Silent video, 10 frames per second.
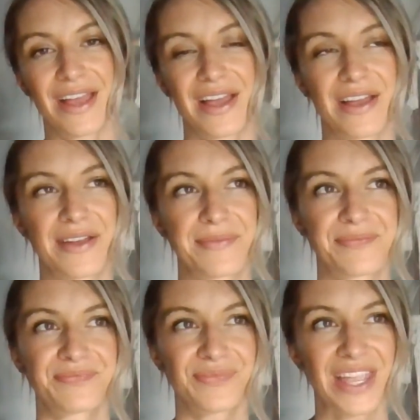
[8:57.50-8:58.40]

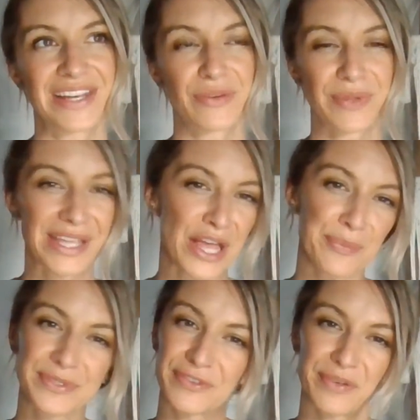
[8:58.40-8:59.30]
Um, and it really
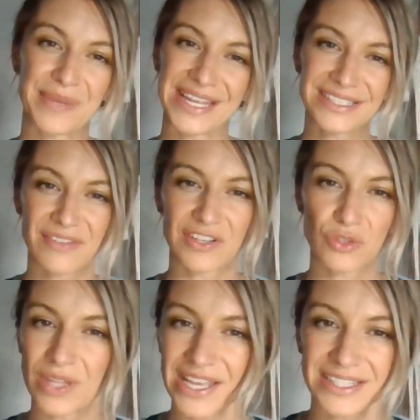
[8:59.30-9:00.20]
helps for me to
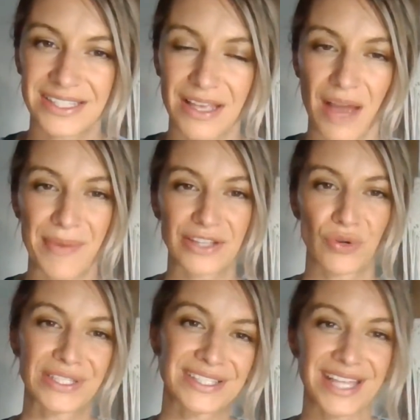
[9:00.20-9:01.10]
visualize my
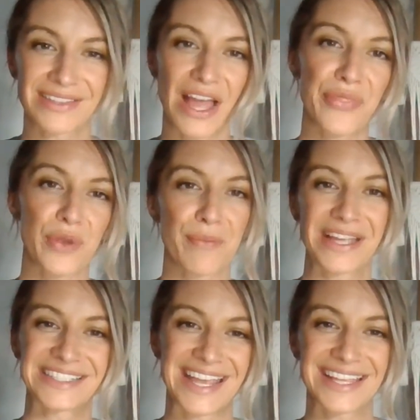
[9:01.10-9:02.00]
choices like that throughout
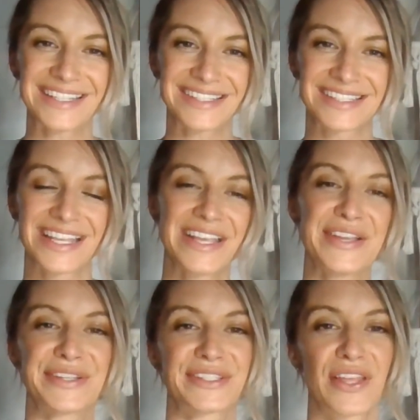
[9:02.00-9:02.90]
my days
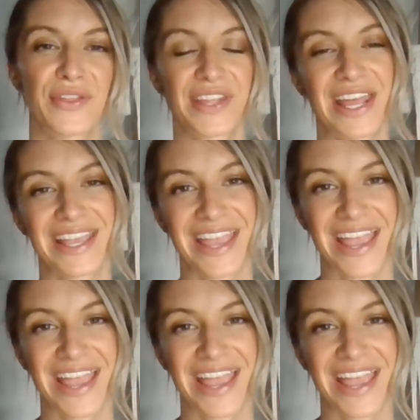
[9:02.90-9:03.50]
so that I